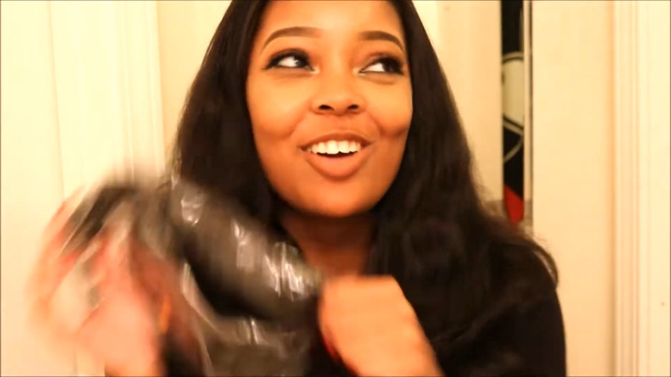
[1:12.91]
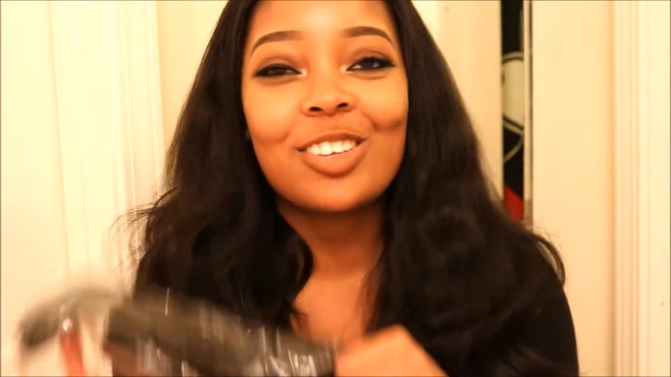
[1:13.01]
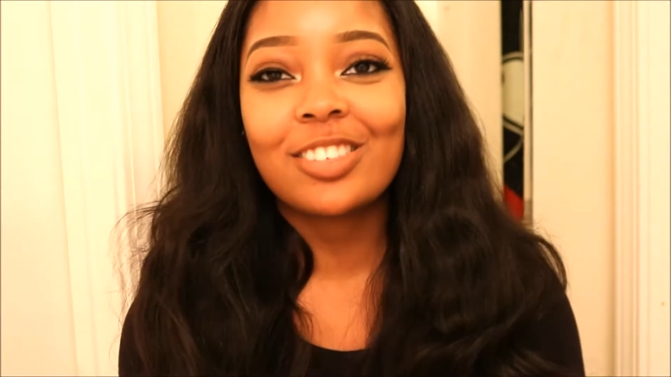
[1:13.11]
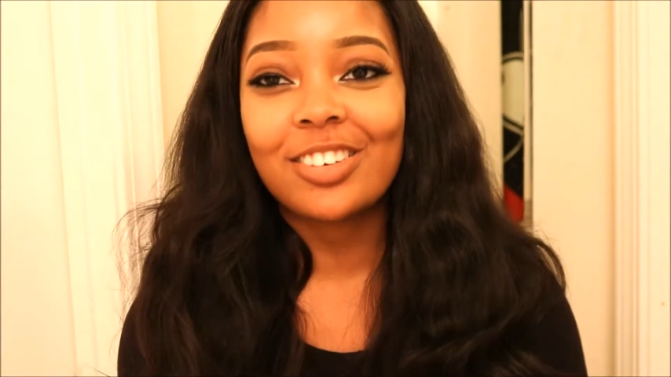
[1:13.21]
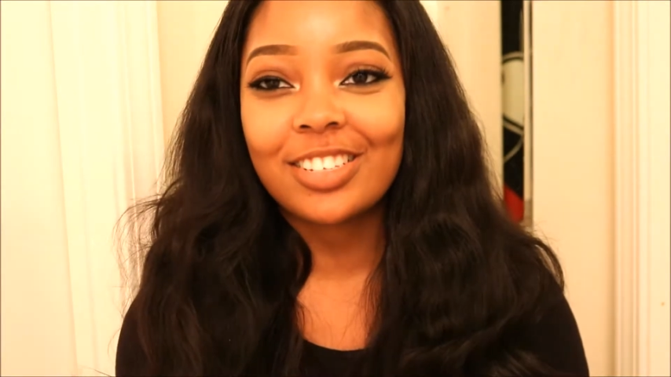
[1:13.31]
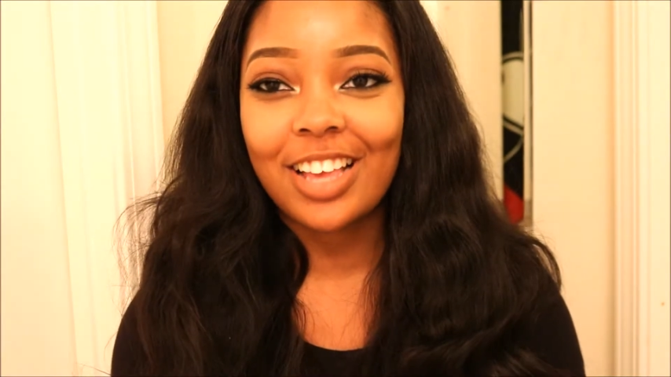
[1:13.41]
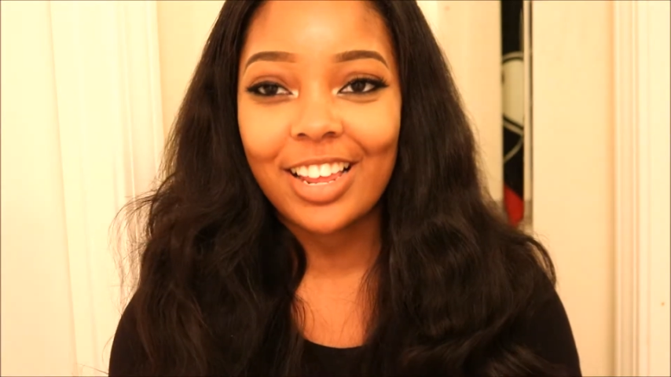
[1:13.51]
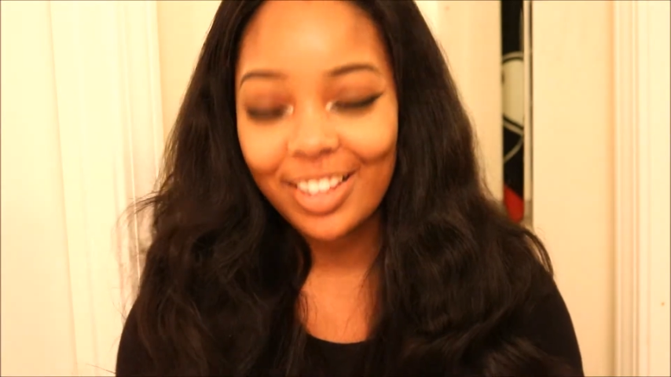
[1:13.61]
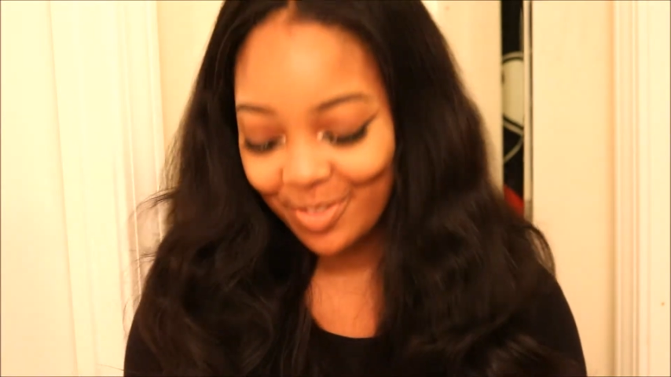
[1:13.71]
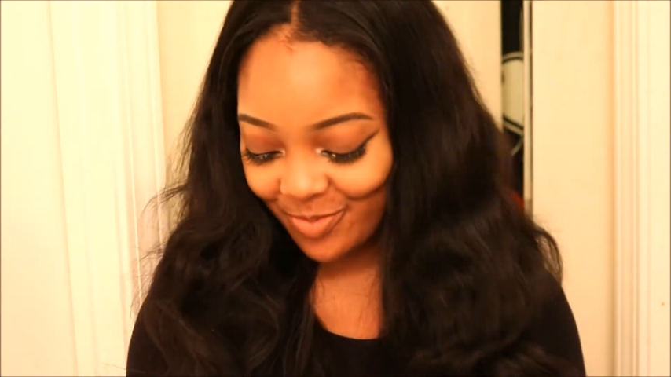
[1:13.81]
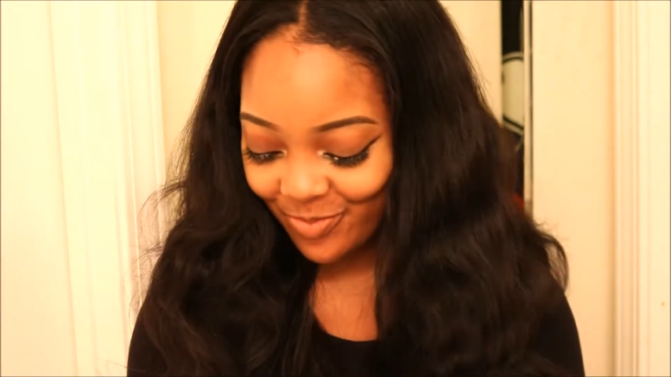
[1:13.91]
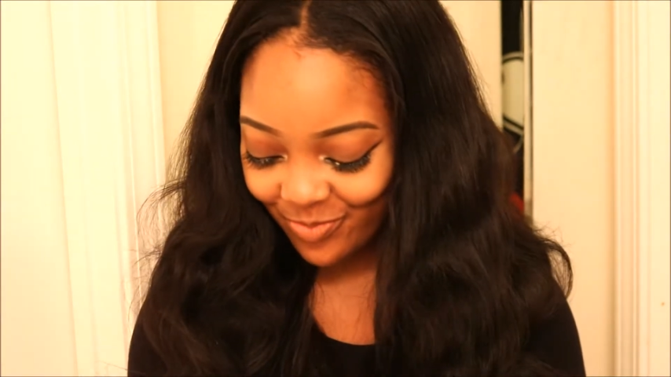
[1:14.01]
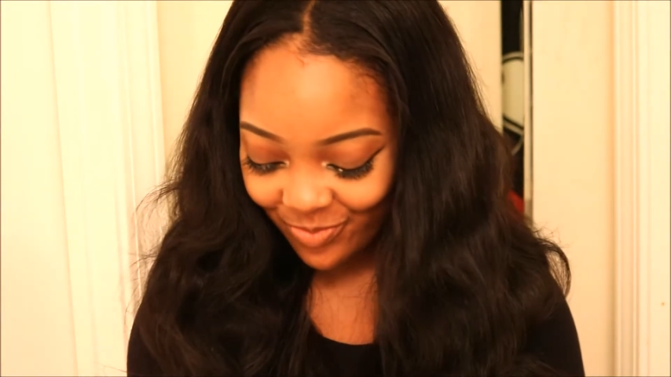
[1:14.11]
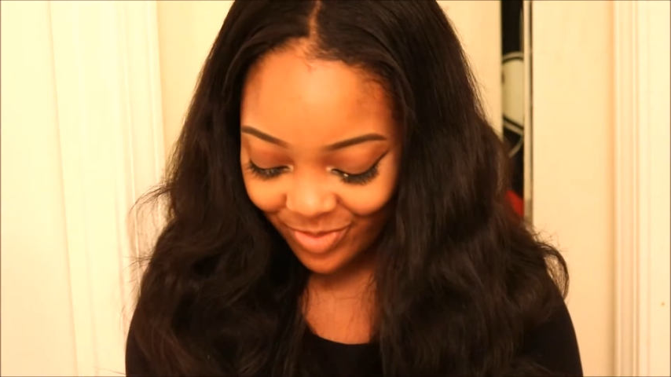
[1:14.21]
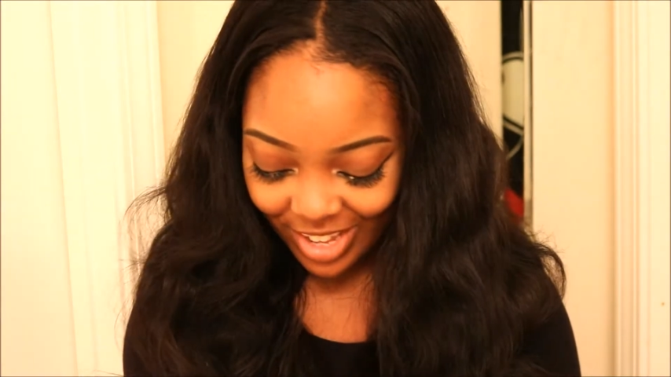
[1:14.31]
was so excited.
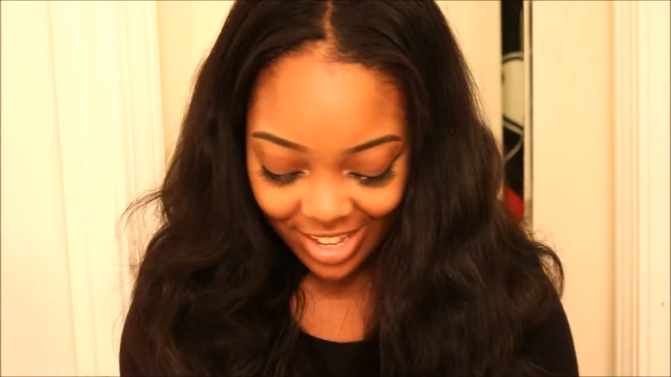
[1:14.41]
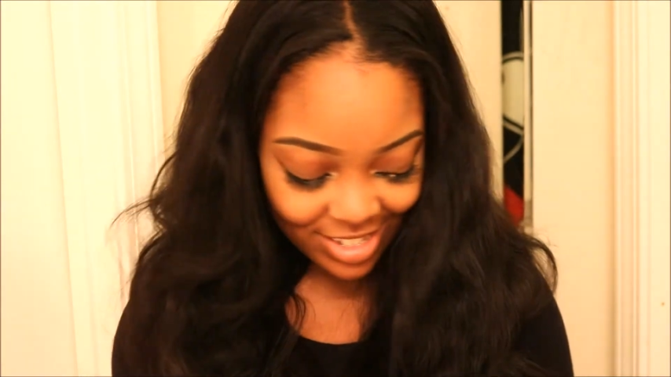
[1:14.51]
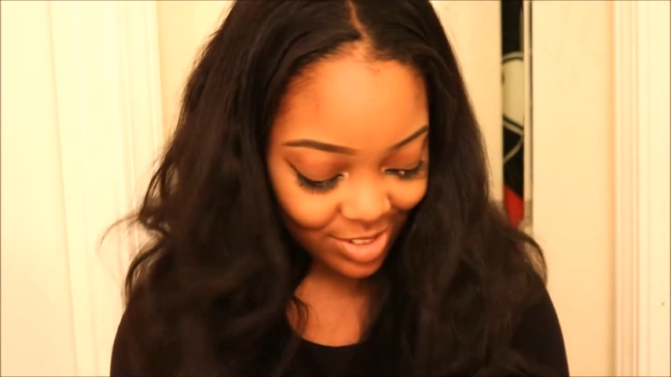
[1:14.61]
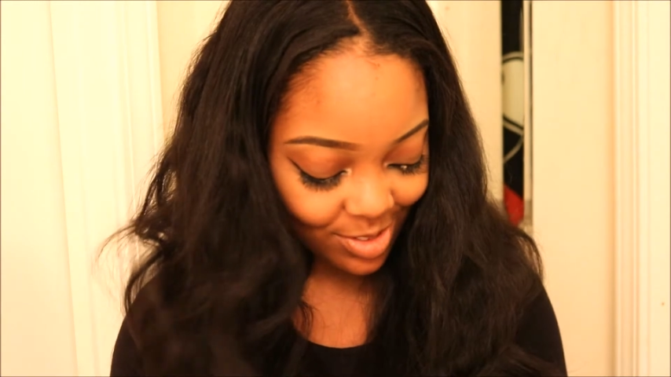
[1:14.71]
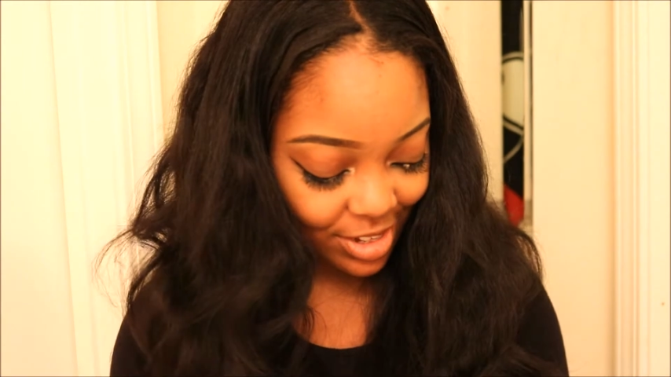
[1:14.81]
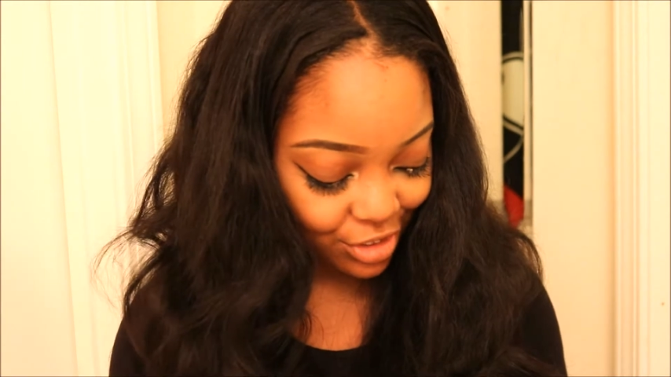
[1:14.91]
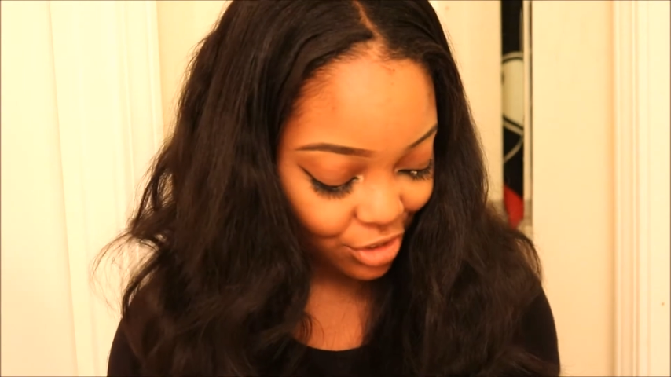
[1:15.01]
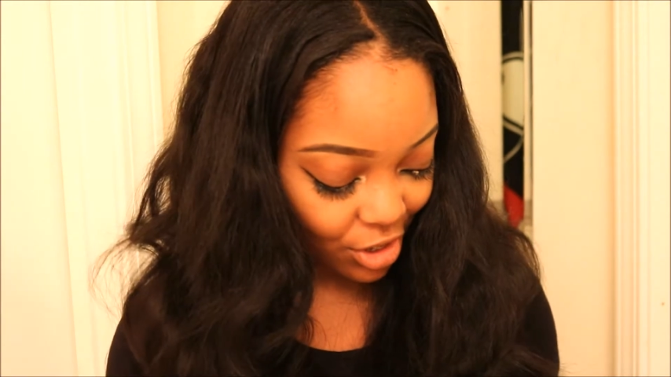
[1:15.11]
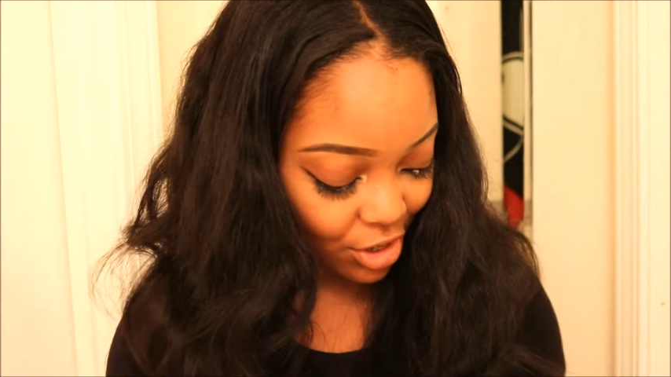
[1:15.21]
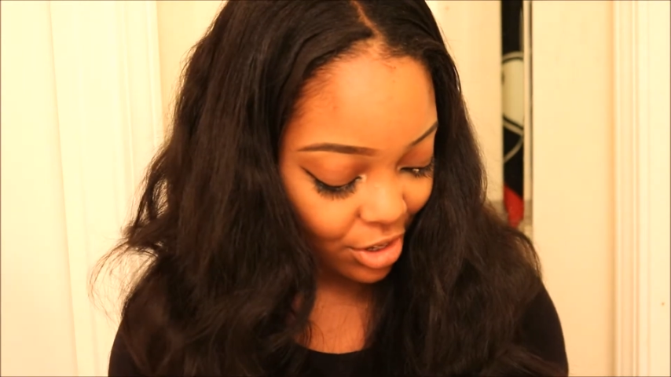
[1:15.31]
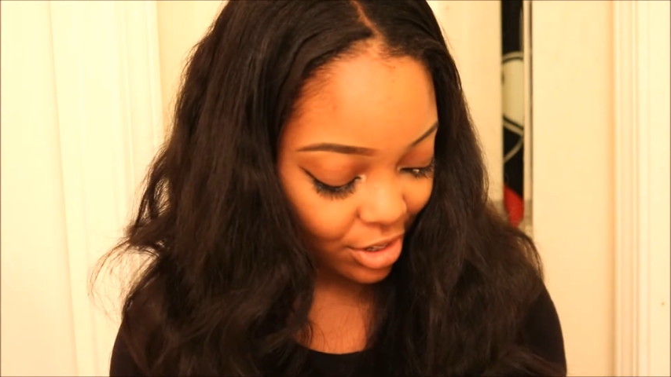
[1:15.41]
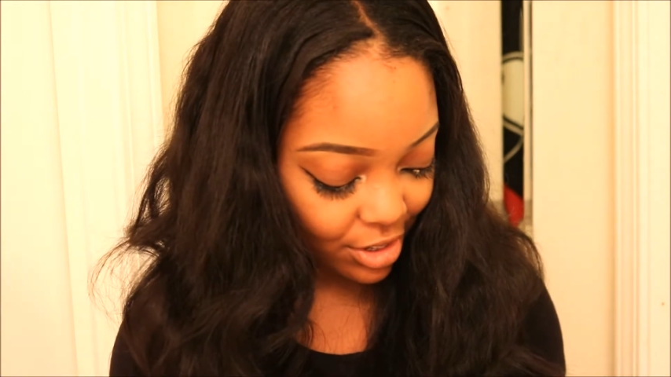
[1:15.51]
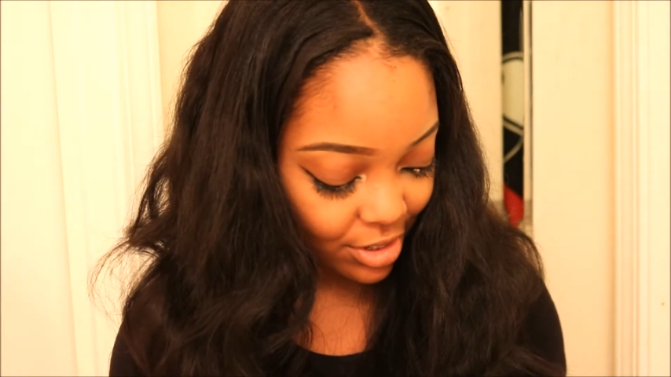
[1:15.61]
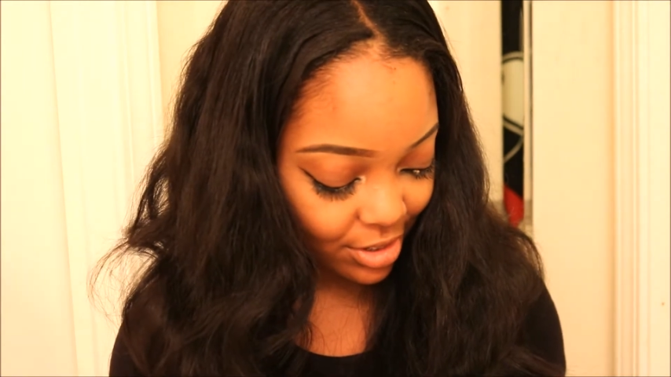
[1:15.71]
So thanks, Sean.